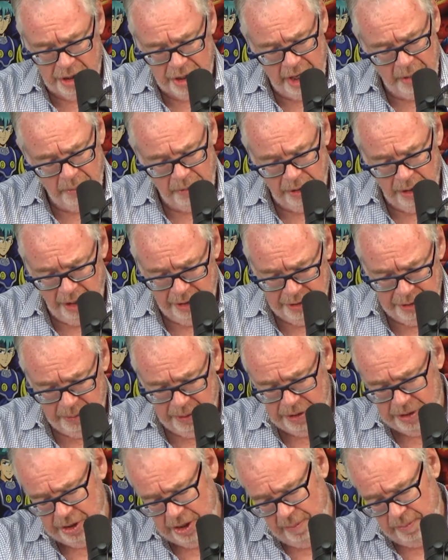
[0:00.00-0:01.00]
and they were all
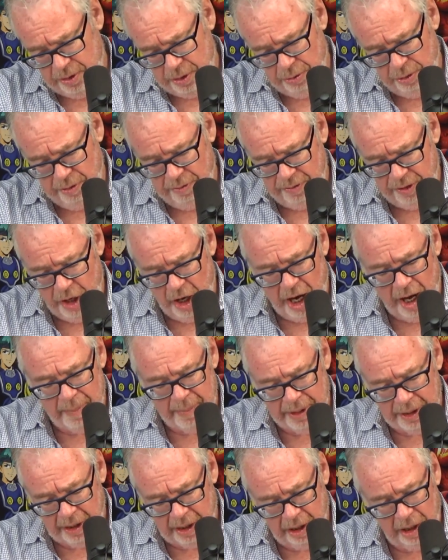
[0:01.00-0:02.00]
doing some sort of
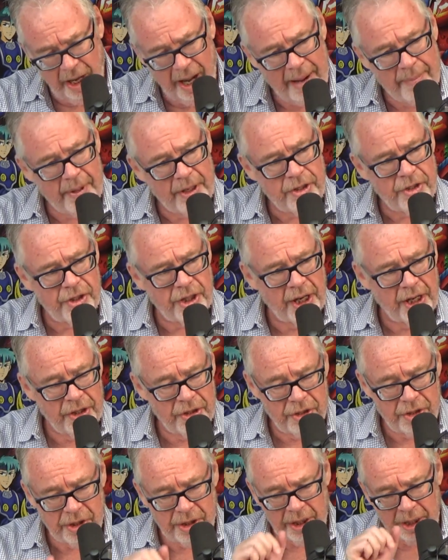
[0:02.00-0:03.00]
common climate
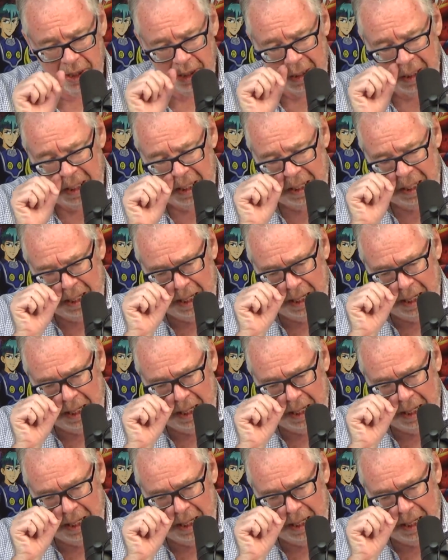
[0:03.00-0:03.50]
change thing.